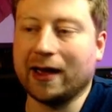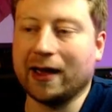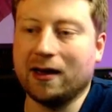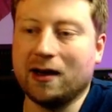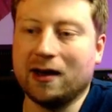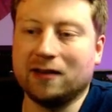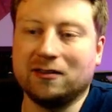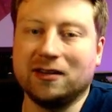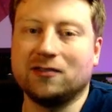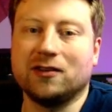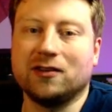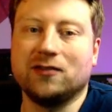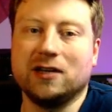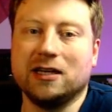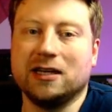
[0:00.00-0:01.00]
So,
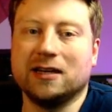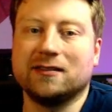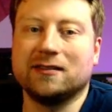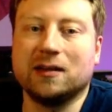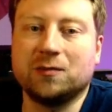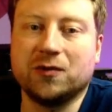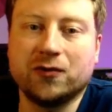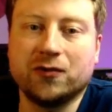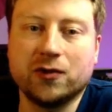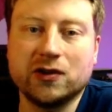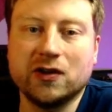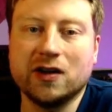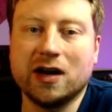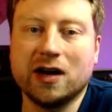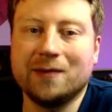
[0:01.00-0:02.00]
what we've been fearing
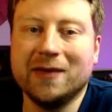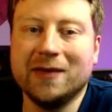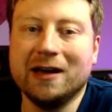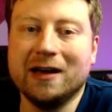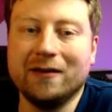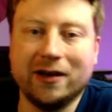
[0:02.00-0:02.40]
all along,